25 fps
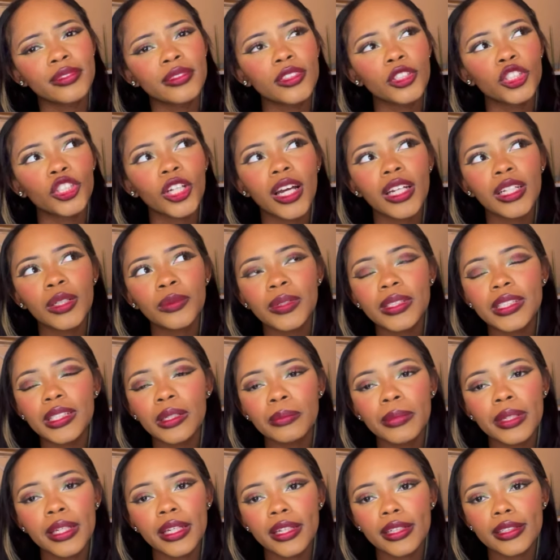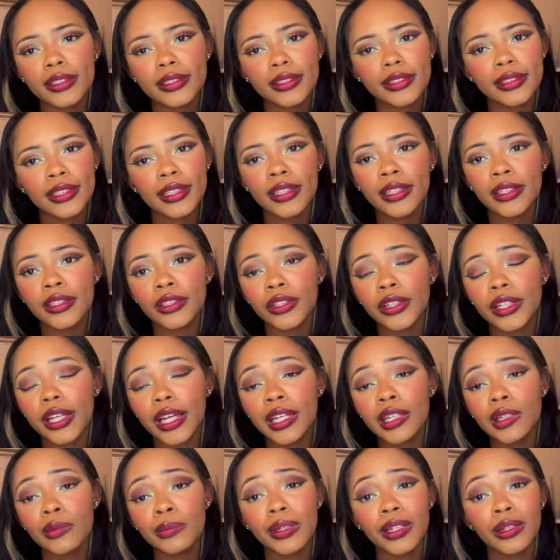Johnny wasn't mixed. He didn't look
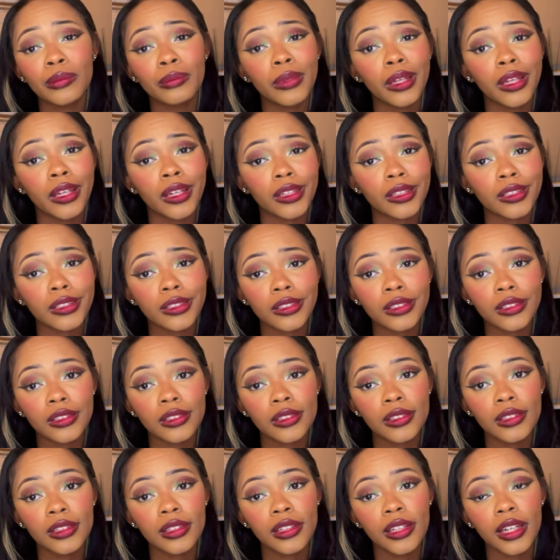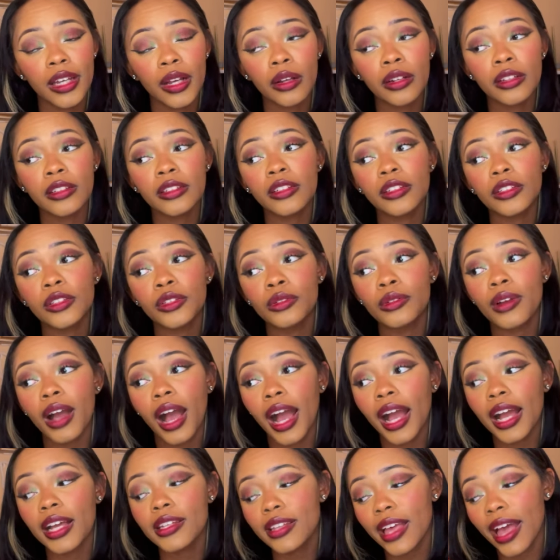any bit of mixed. And you
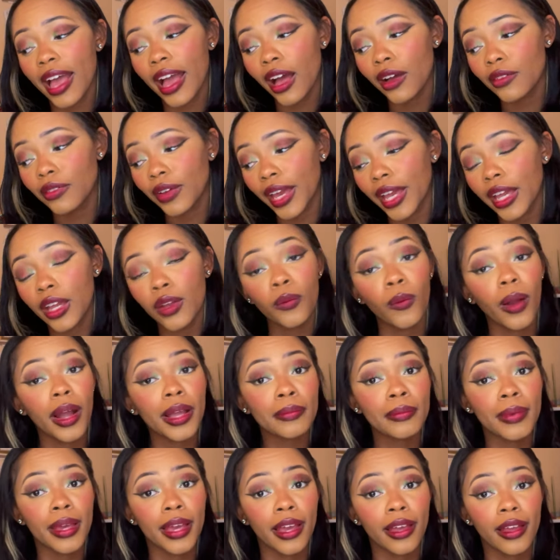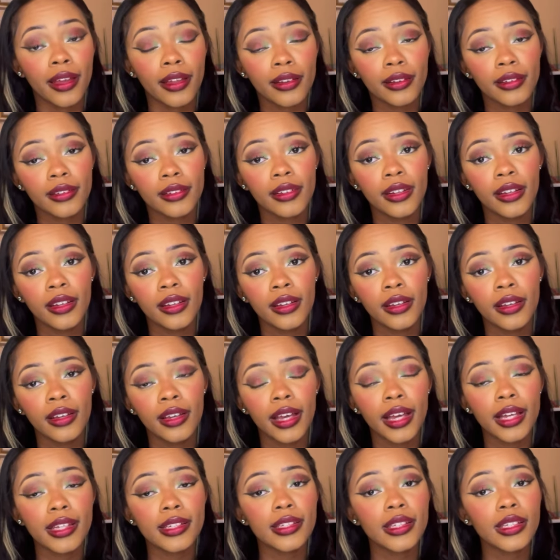guys have a white man
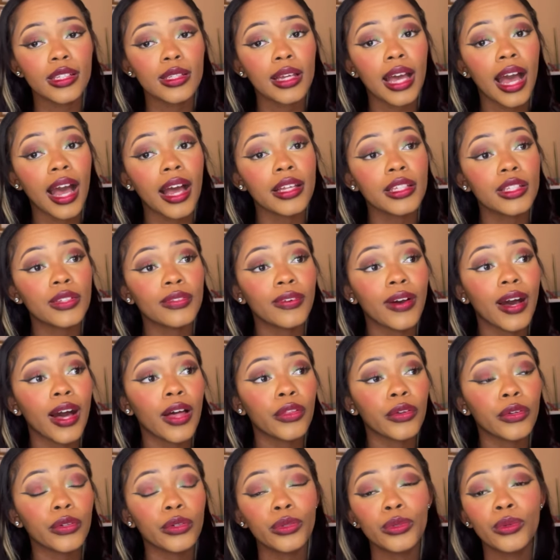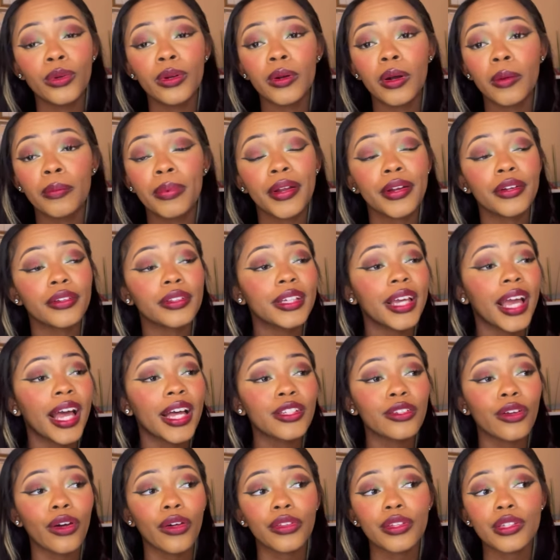as this guy's father who apparently
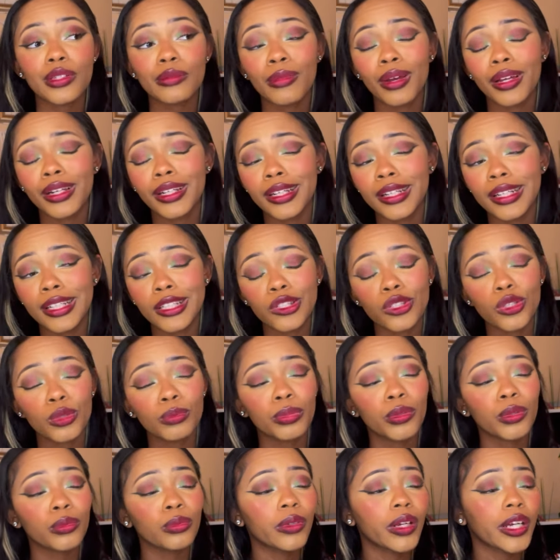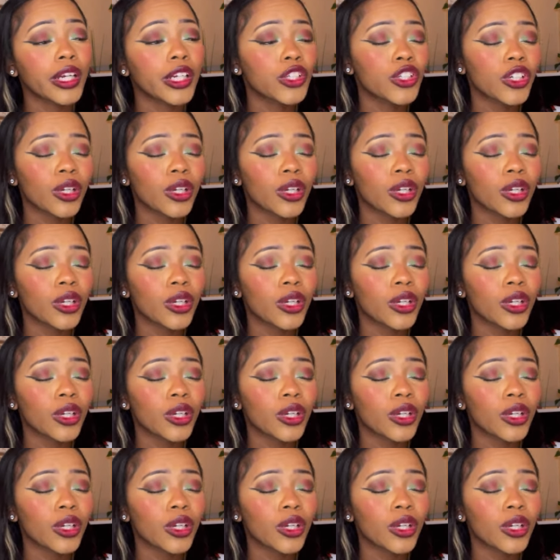has all this money and is super rich.